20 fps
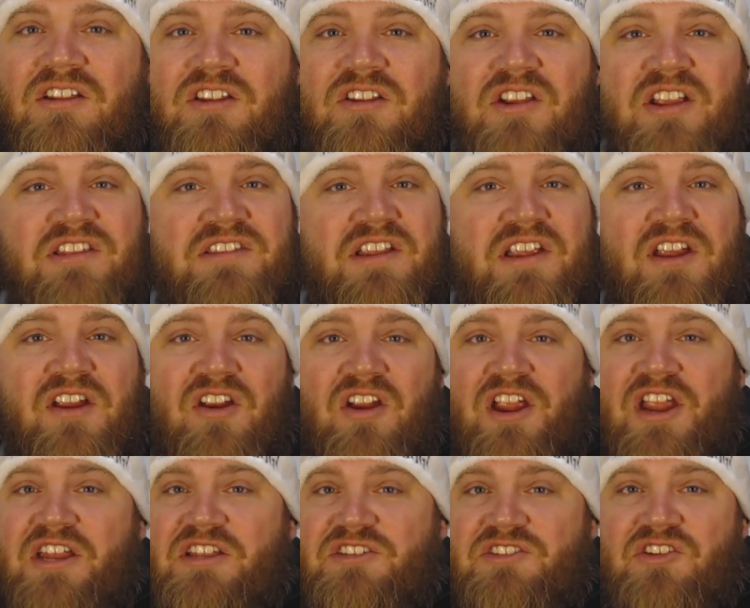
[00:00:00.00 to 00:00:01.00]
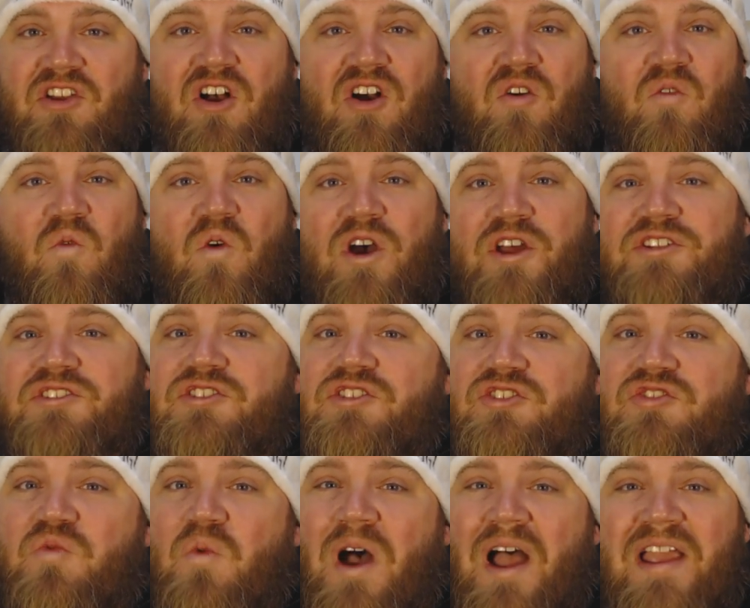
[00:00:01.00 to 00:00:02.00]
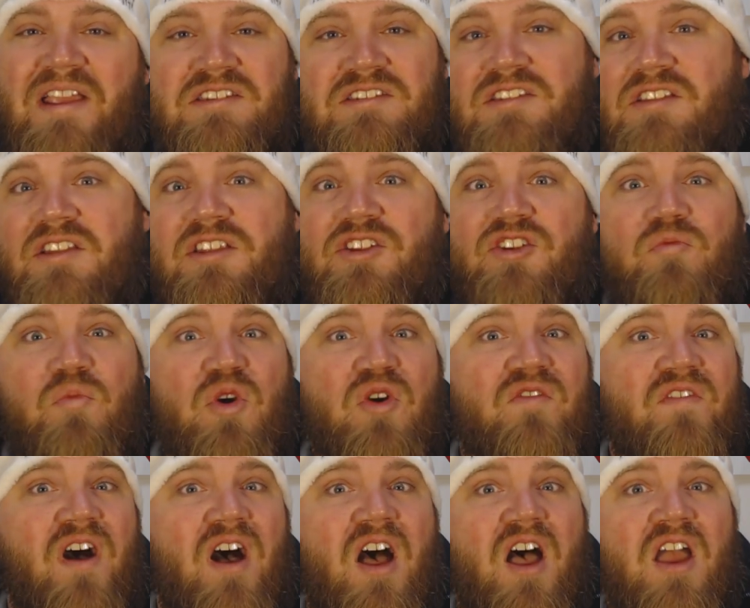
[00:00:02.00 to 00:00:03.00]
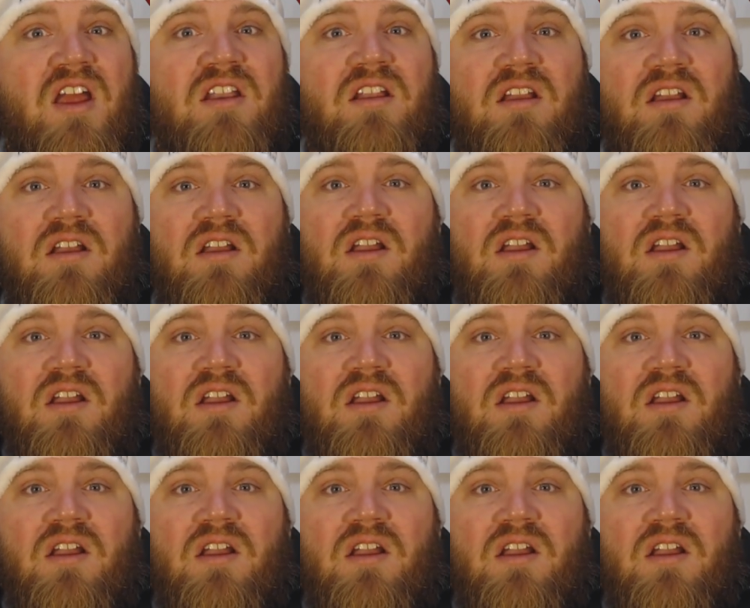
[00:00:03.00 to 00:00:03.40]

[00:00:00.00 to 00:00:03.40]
You get to hear each song once or twice and then you move on.